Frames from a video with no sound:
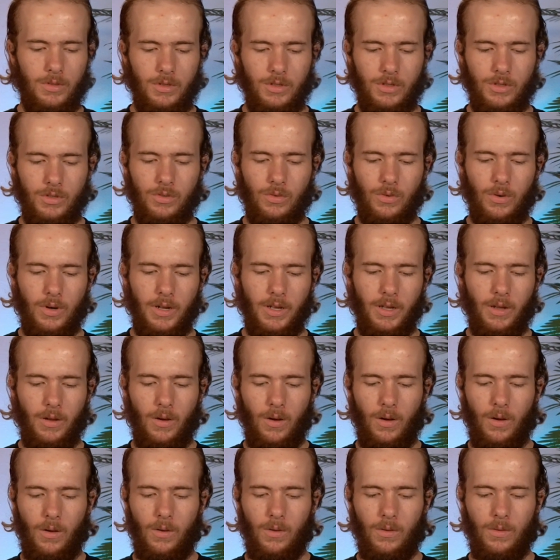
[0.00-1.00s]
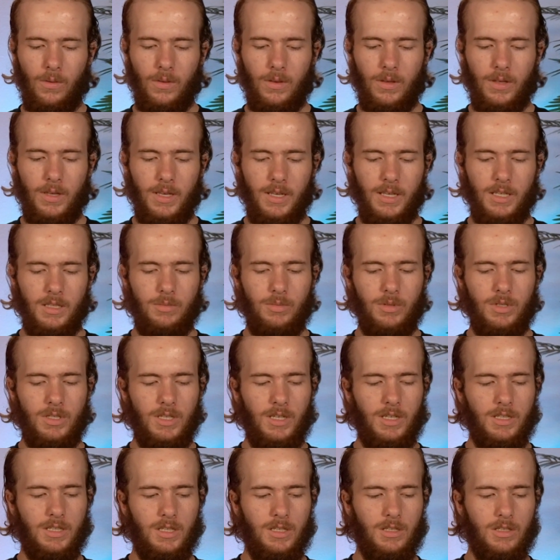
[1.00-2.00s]
destroying all his
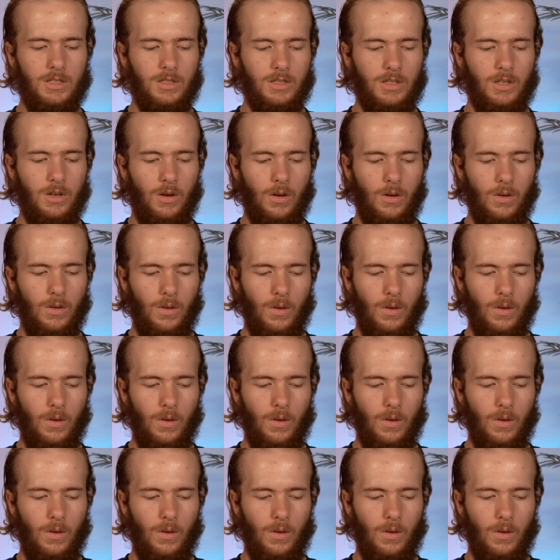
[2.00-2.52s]
possessions, and